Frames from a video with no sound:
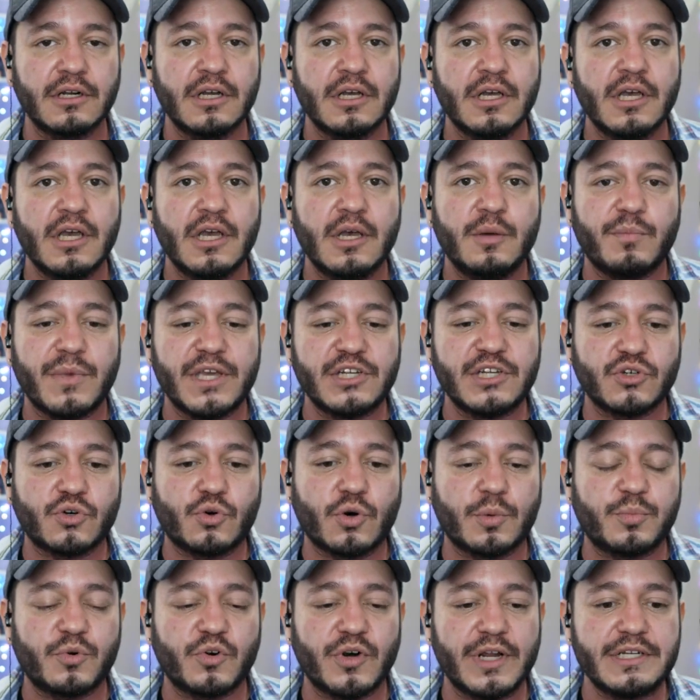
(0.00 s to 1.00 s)
major
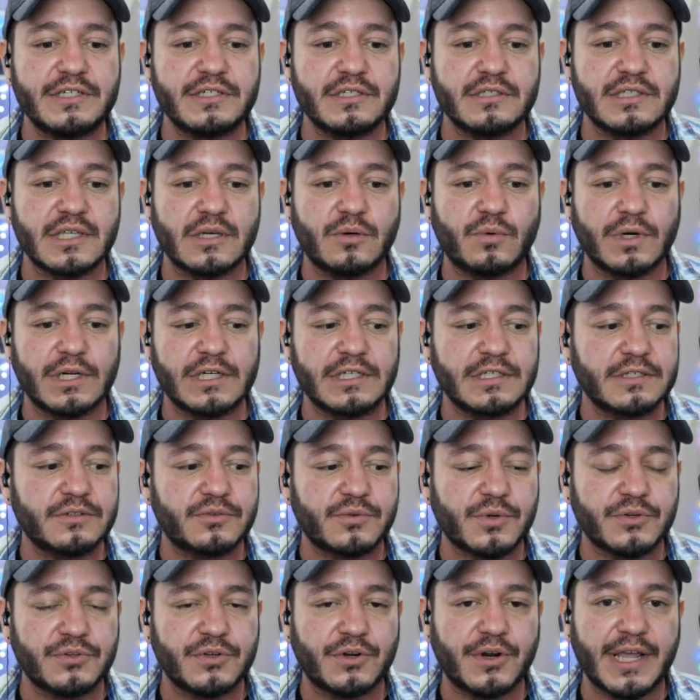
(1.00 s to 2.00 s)
corporations that wanted to throw their
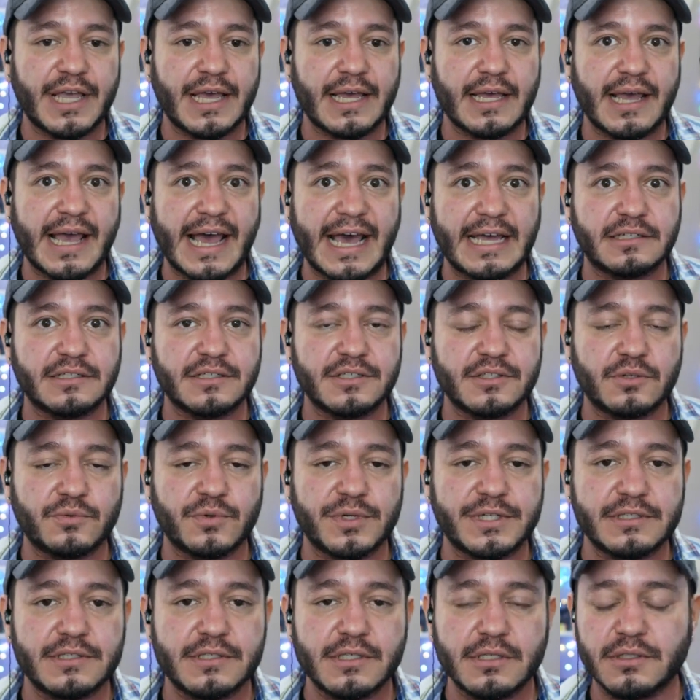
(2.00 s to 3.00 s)
hat, hat into the ring
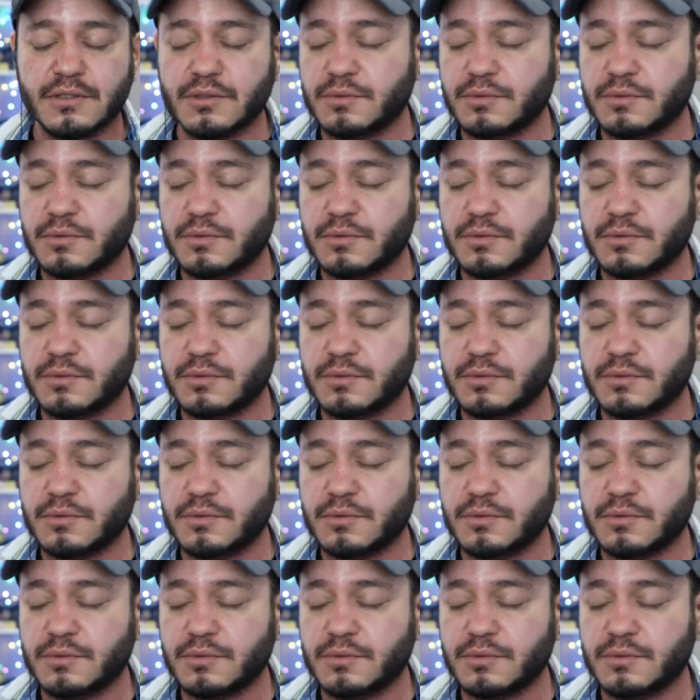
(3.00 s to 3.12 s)
too.